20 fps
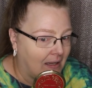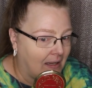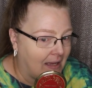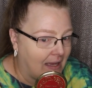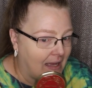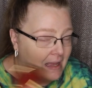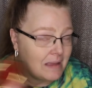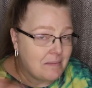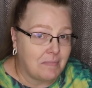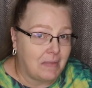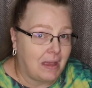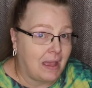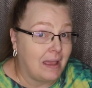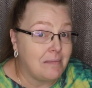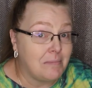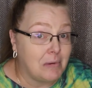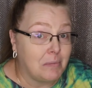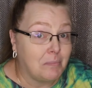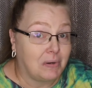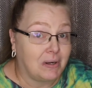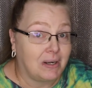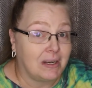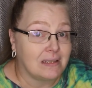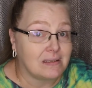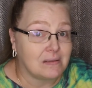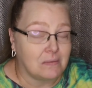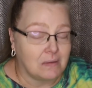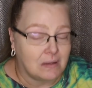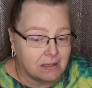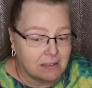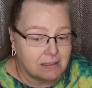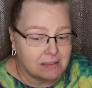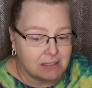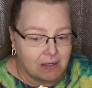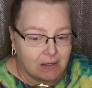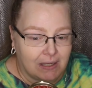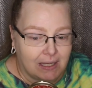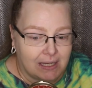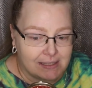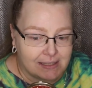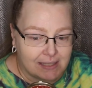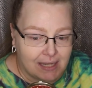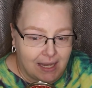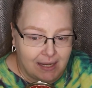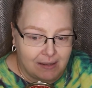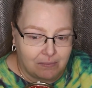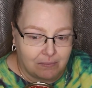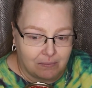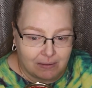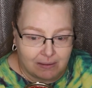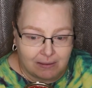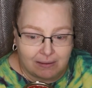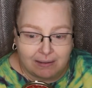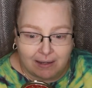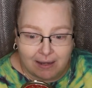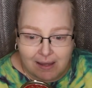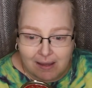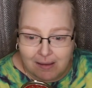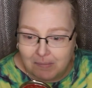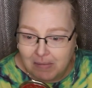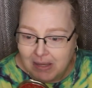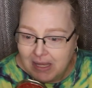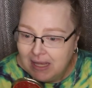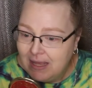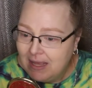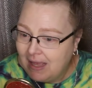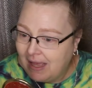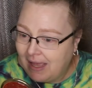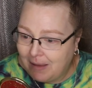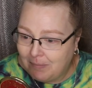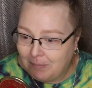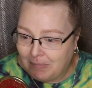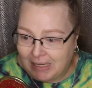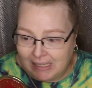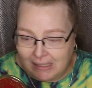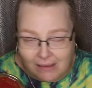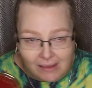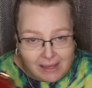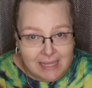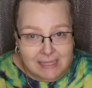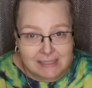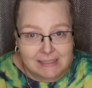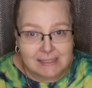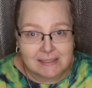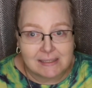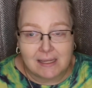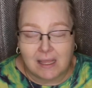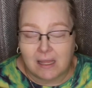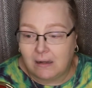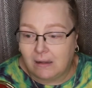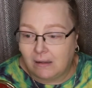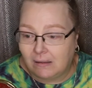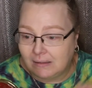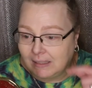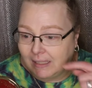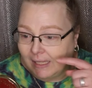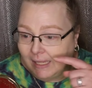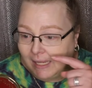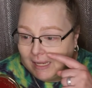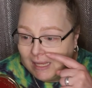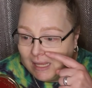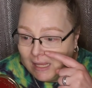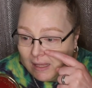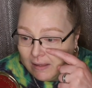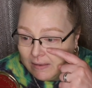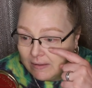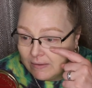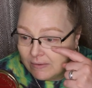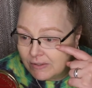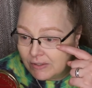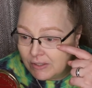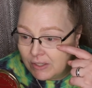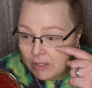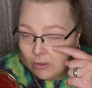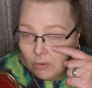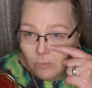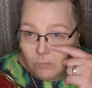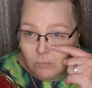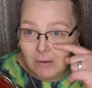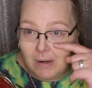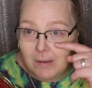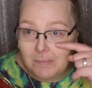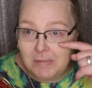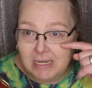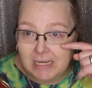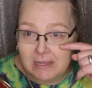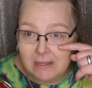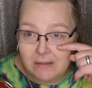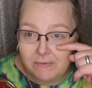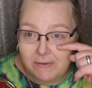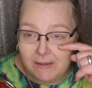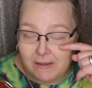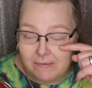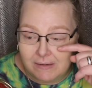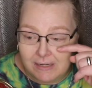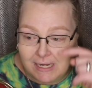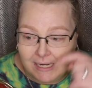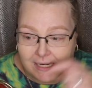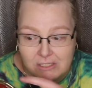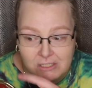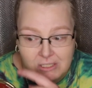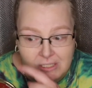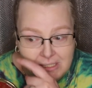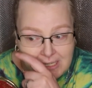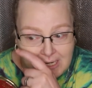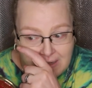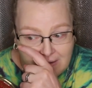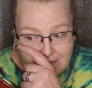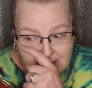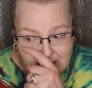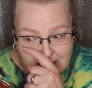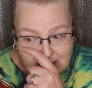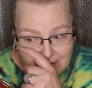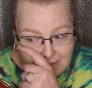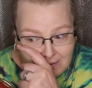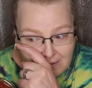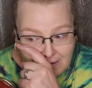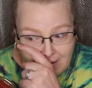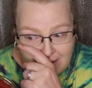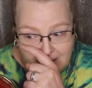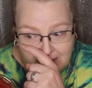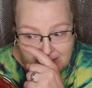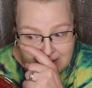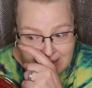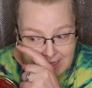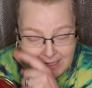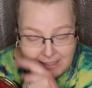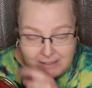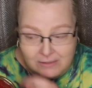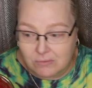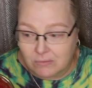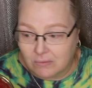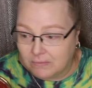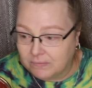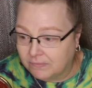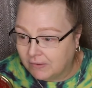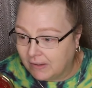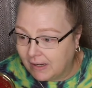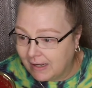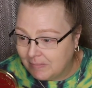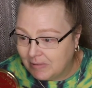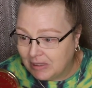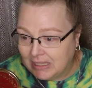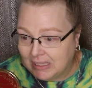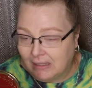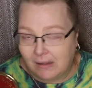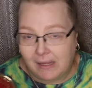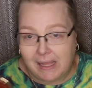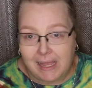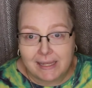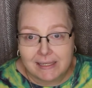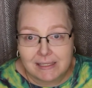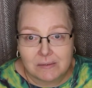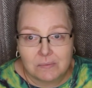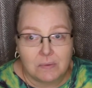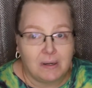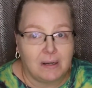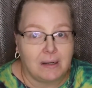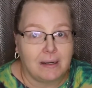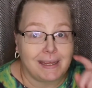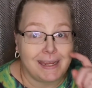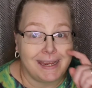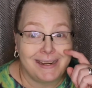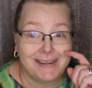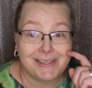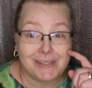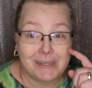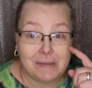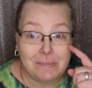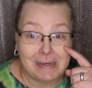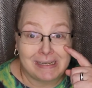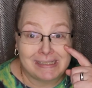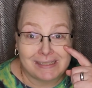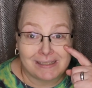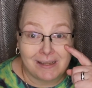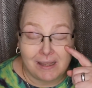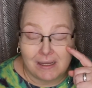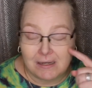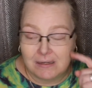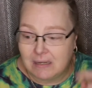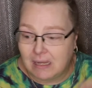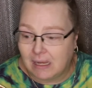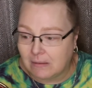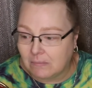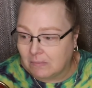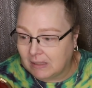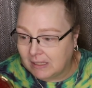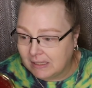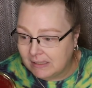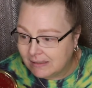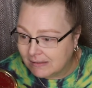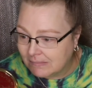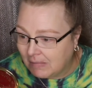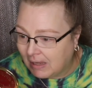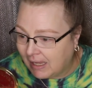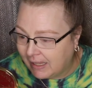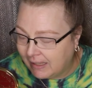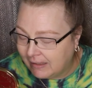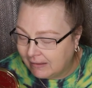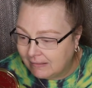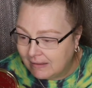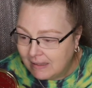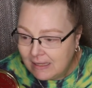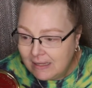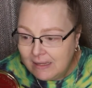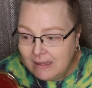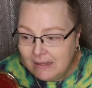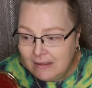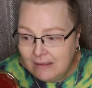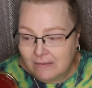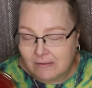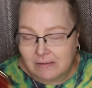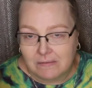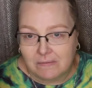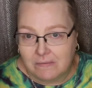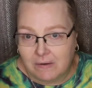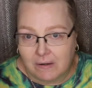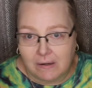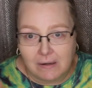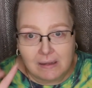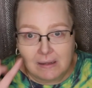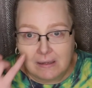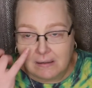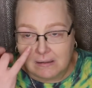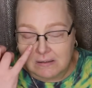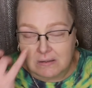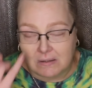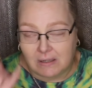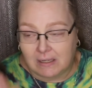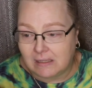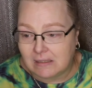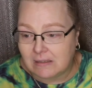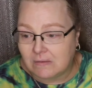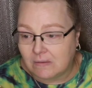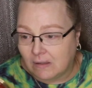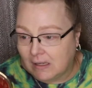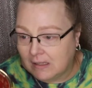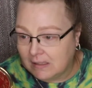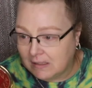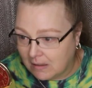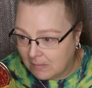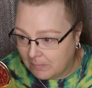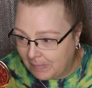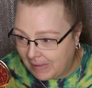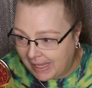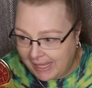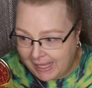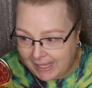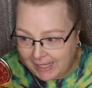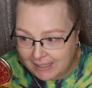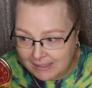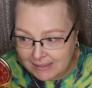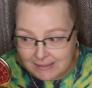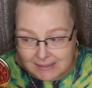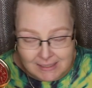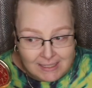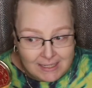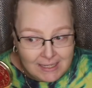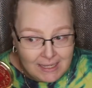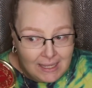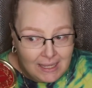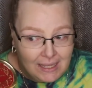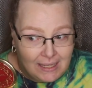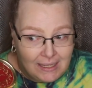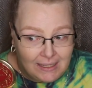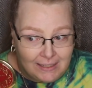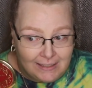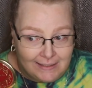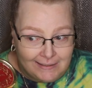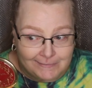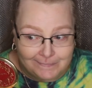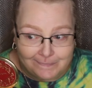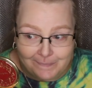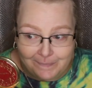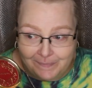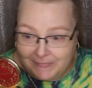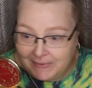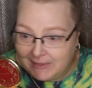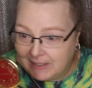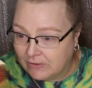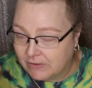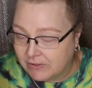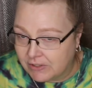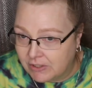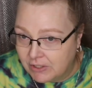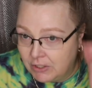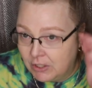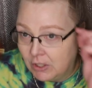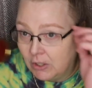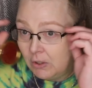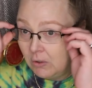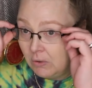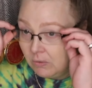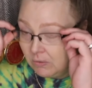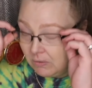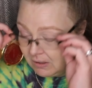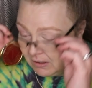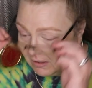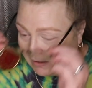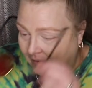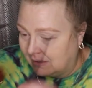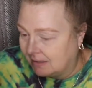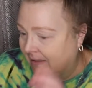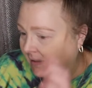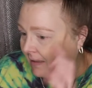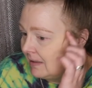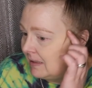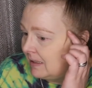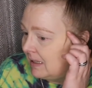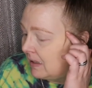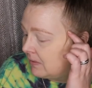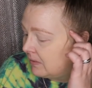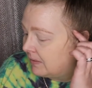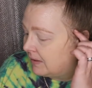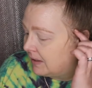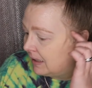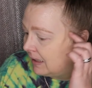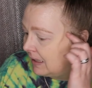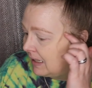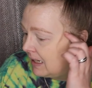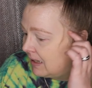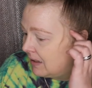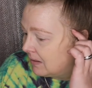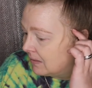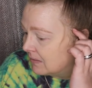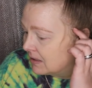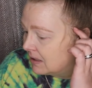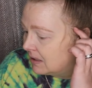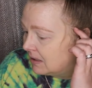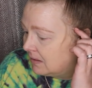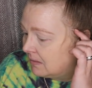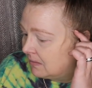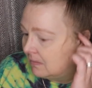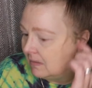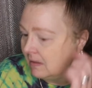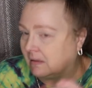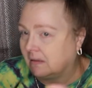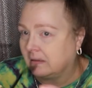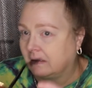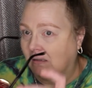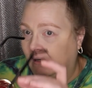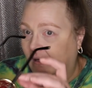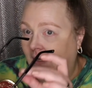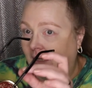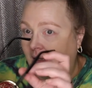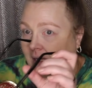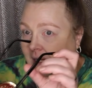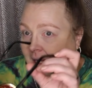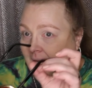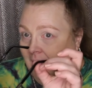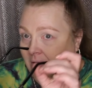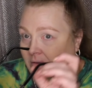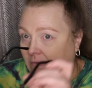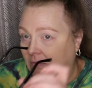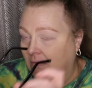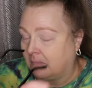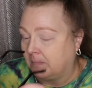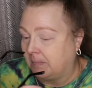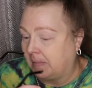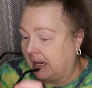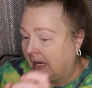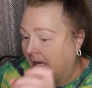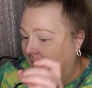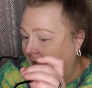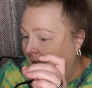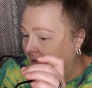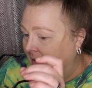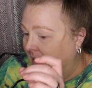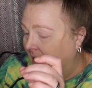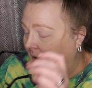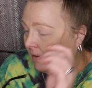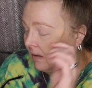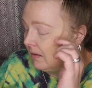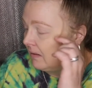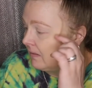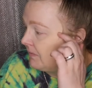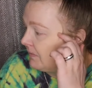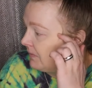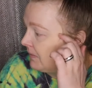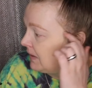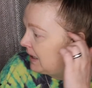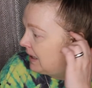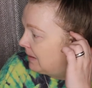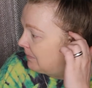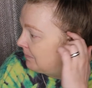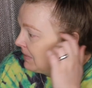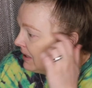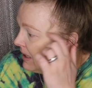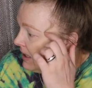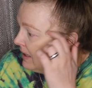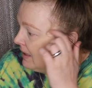I'm impressed with this, you guys. I really am. I have my glasses on all day. There's no rubbing of the foundation down here on the actual frame of the glass where it occasionally makes contact when I smile. There's very little transfer onto the pads. There's no, this is the other thing here too, is on the actual bands here on the frame,